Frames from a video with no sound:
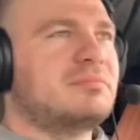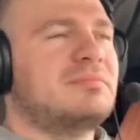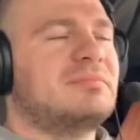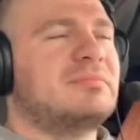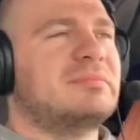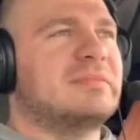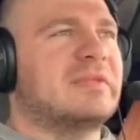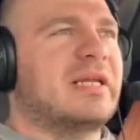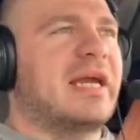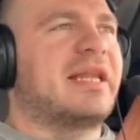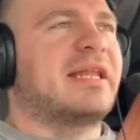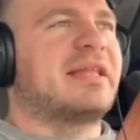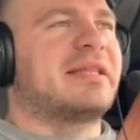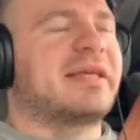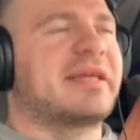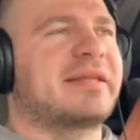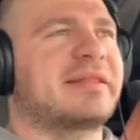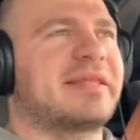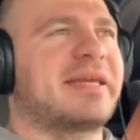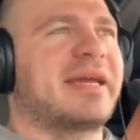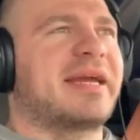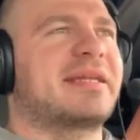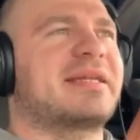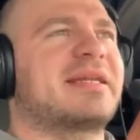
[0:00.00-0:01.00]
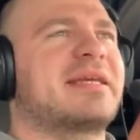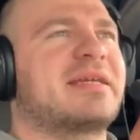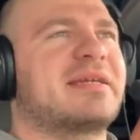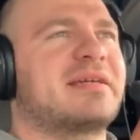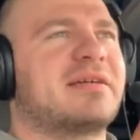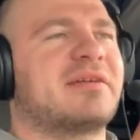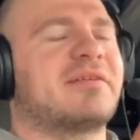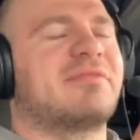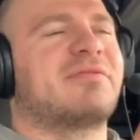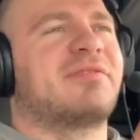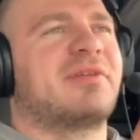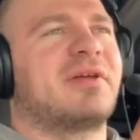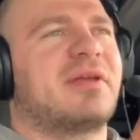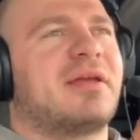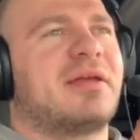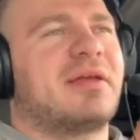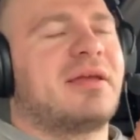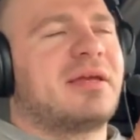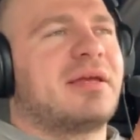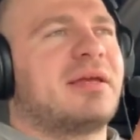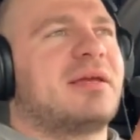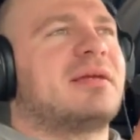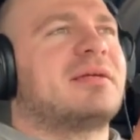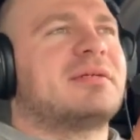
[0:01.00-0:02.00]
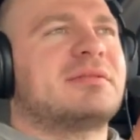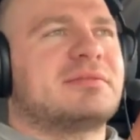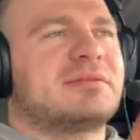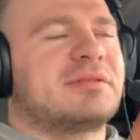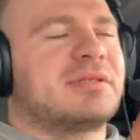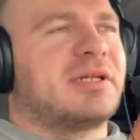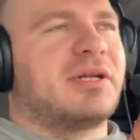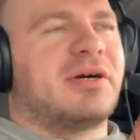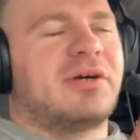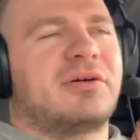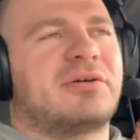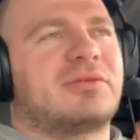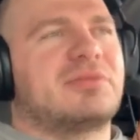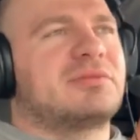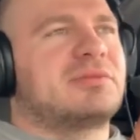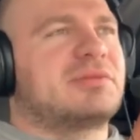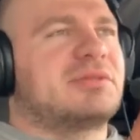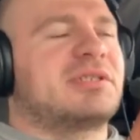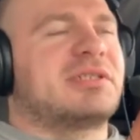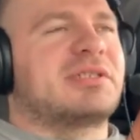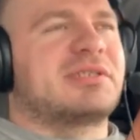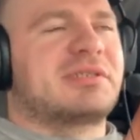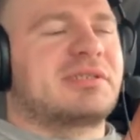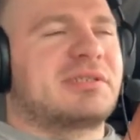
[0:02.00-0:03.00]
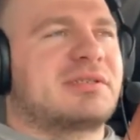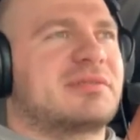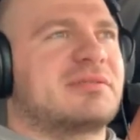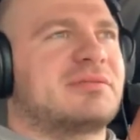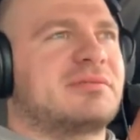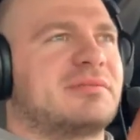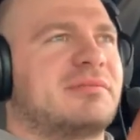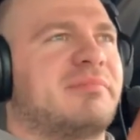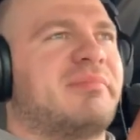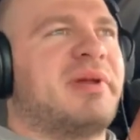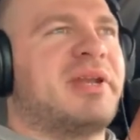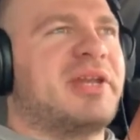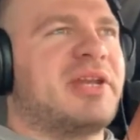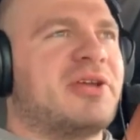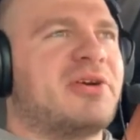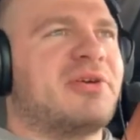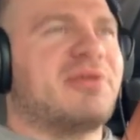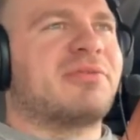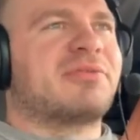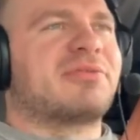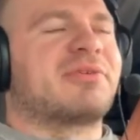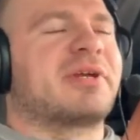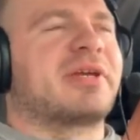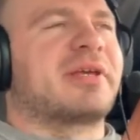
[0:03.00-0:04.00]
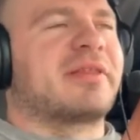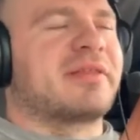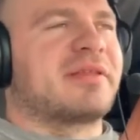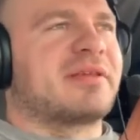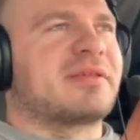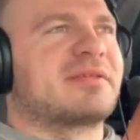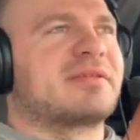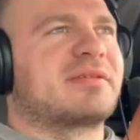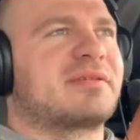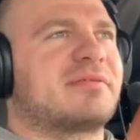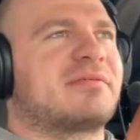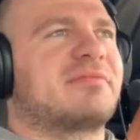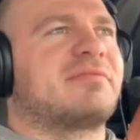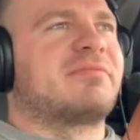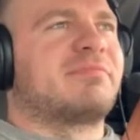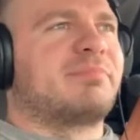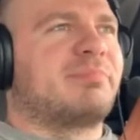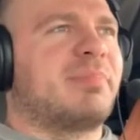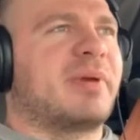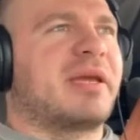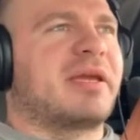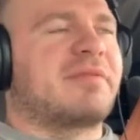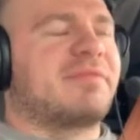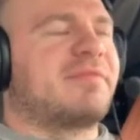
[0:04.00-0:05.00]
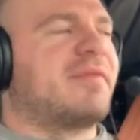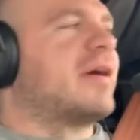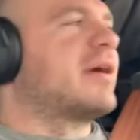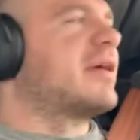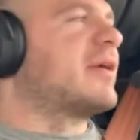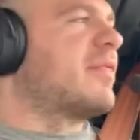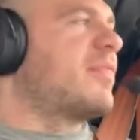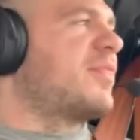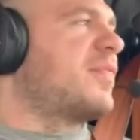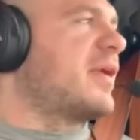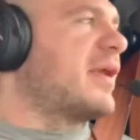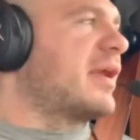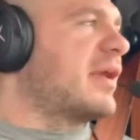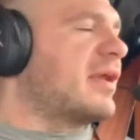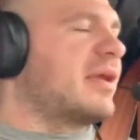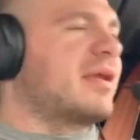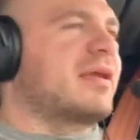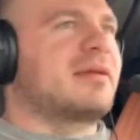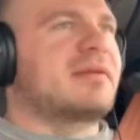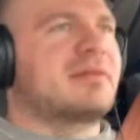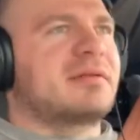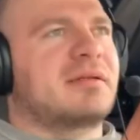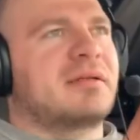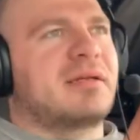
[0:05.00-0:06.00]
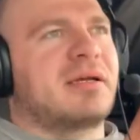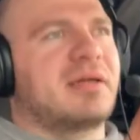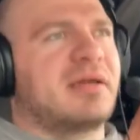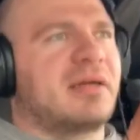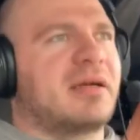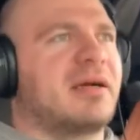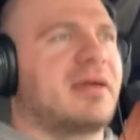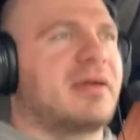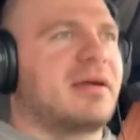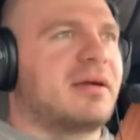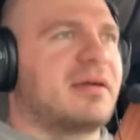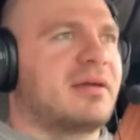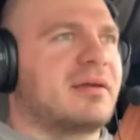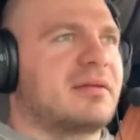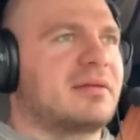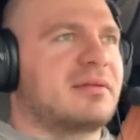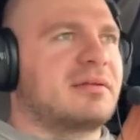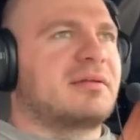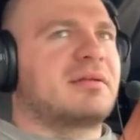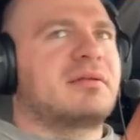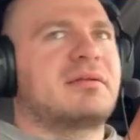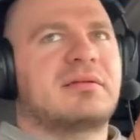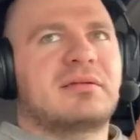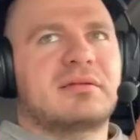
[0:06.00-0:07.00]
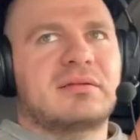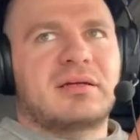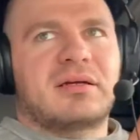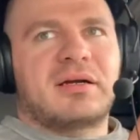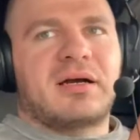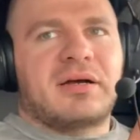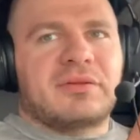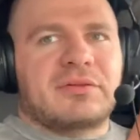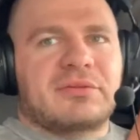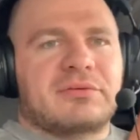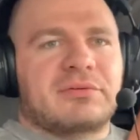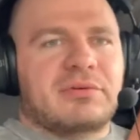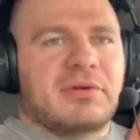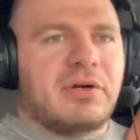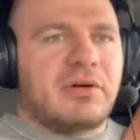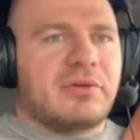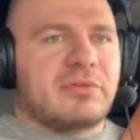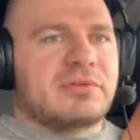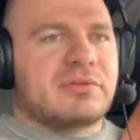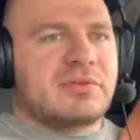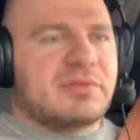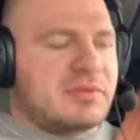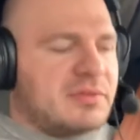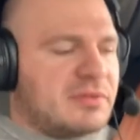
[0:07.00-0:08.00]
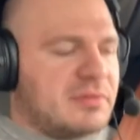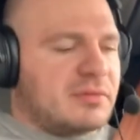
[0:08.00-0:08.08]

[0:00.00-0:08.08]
I didn't like the idea of, you know, just maneuvering this big fucking thing on the roads.